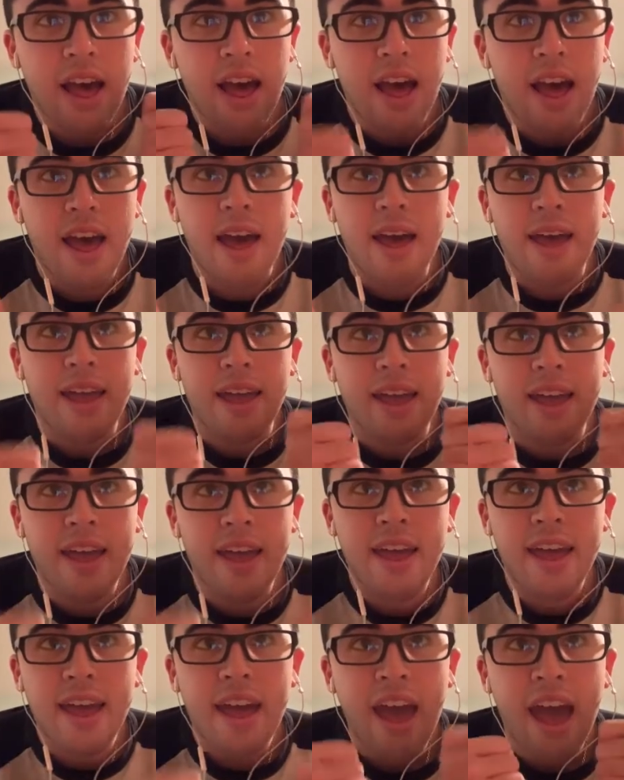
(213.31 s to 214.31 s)
I
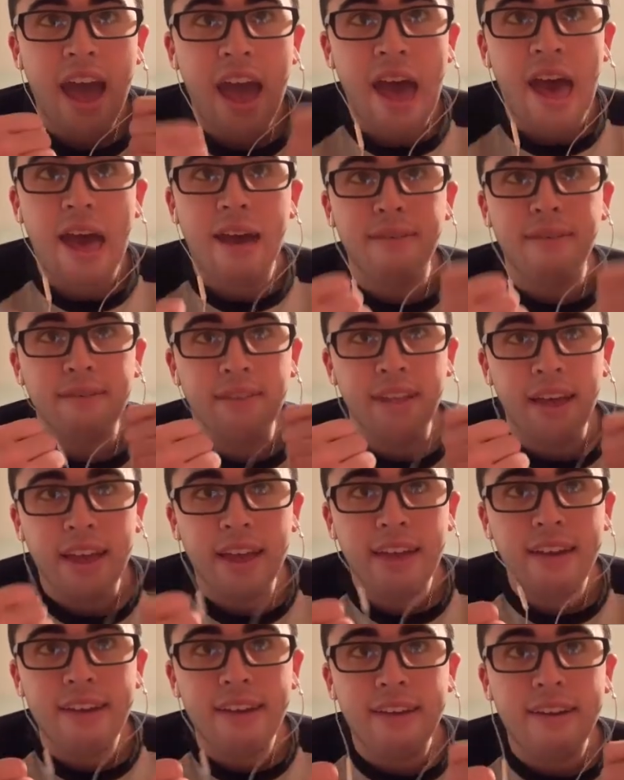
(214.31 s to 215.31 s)
have
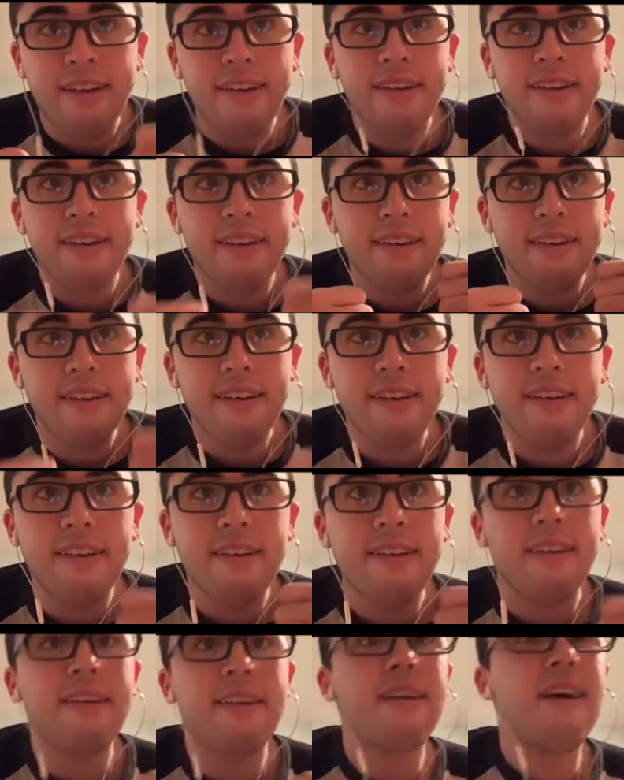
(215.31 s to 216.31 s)
like
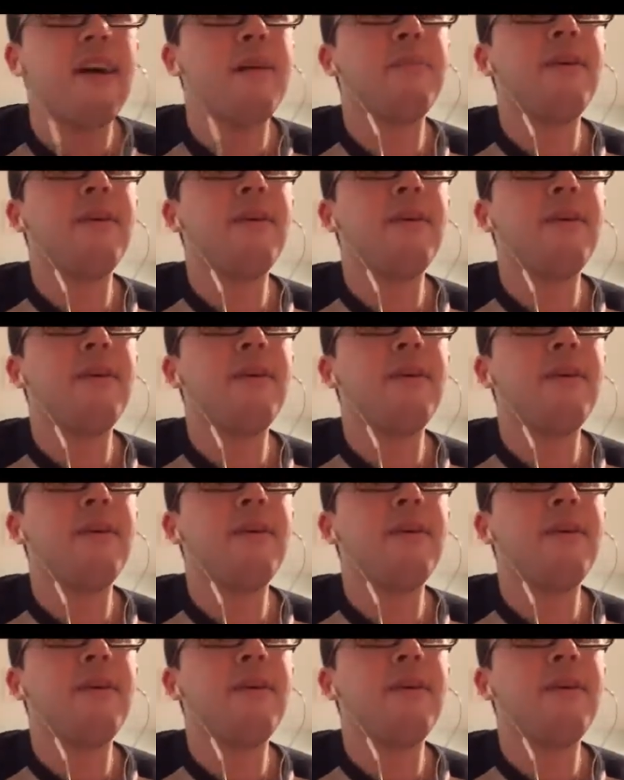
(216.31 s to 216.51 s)
how